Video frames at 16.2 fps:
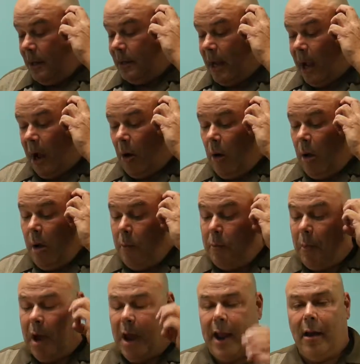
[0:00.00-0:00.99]
Now,
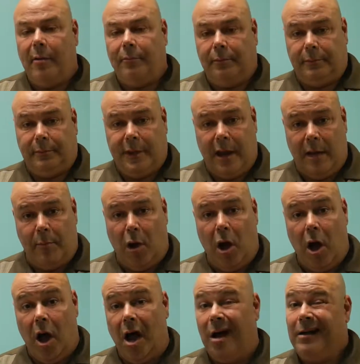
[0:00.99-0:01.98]
my
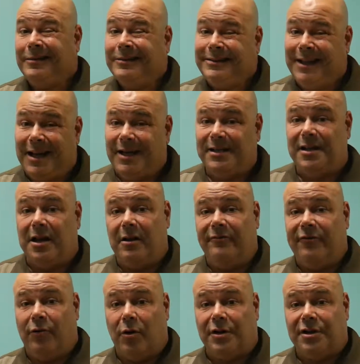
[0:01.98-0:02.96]
Yamaha does
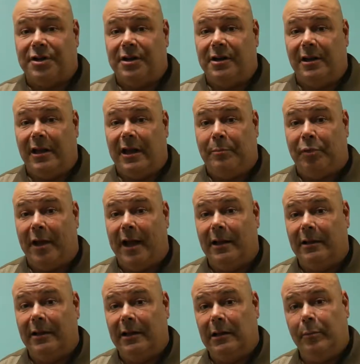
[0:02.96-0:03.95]
unfortunately play a
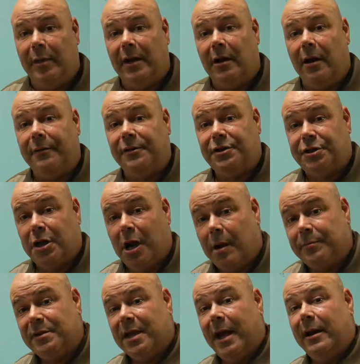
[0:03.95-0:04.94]
little bit on the
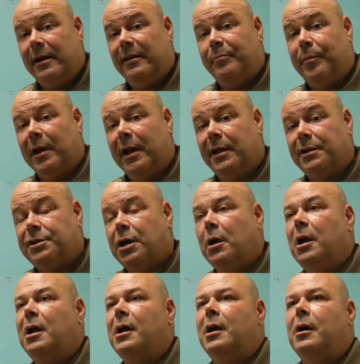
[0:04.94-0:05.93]
sharp side of the pitch,
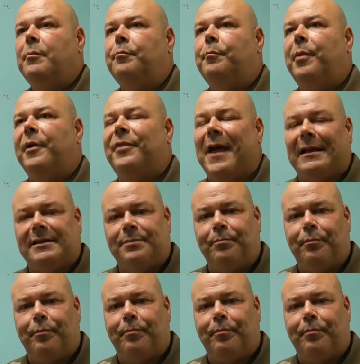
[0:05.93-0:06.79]
but that's